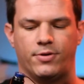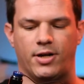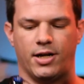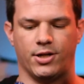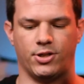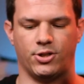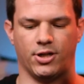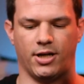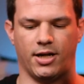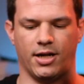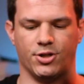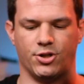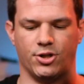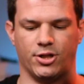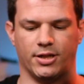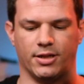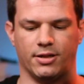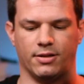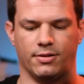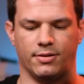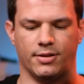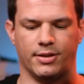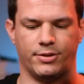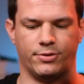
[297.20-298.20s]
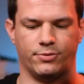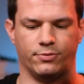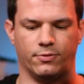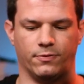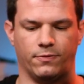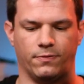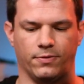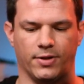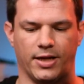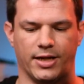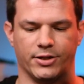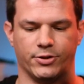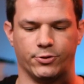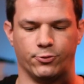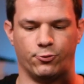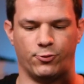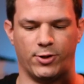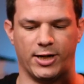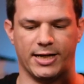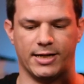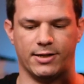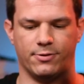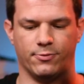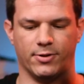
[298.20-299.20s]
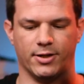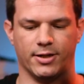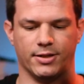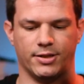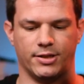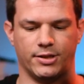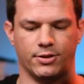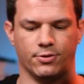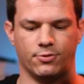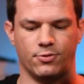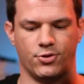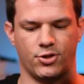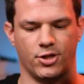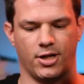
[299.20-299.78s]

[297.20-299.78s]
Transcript: you are charging it, this will flash red when it's still